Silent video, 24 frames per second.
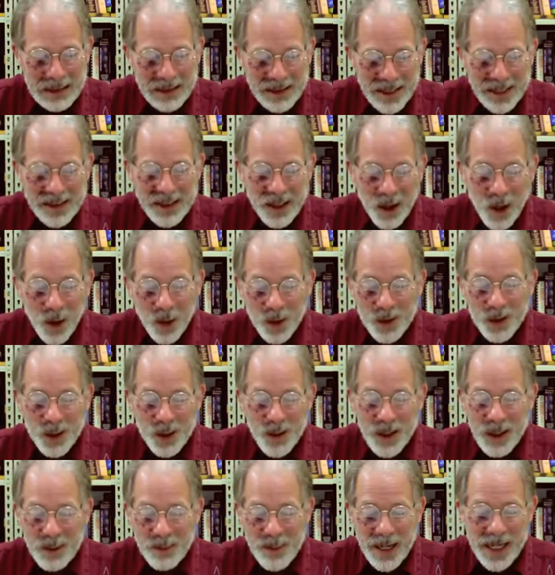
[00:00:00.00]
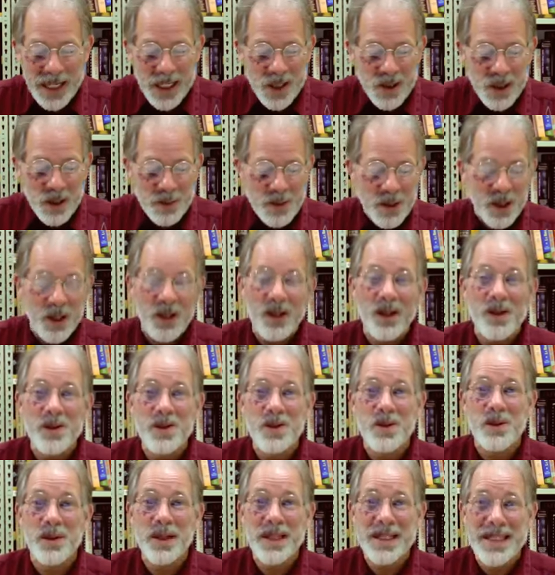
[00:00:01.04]
that the older Greek manuscripts are
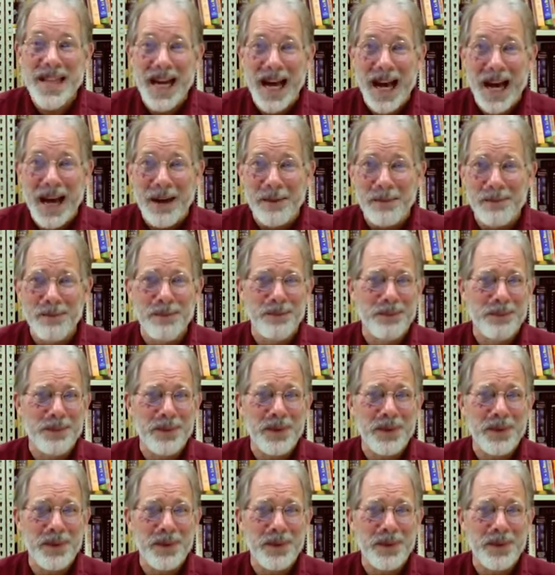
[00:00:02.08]
closer in time.